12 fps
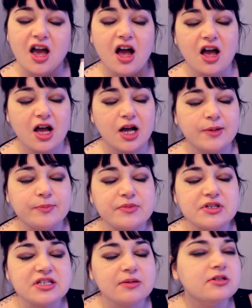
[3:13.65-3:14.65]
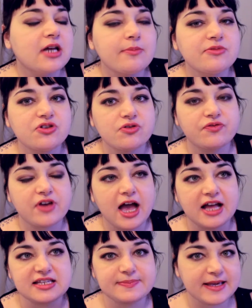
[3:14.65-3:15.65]
Sometimes you've
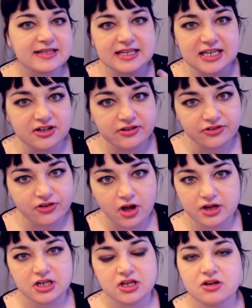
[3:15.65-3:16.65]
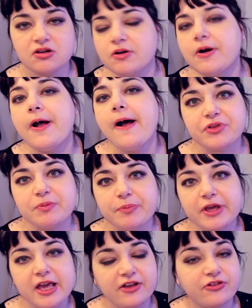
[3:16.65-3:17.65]
got space heaters on you
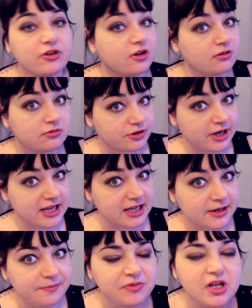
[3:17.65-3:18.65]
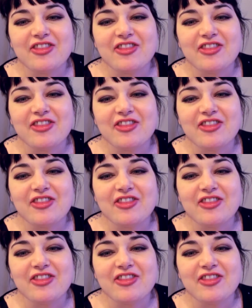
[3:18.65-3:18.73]
because, you know, you're naked.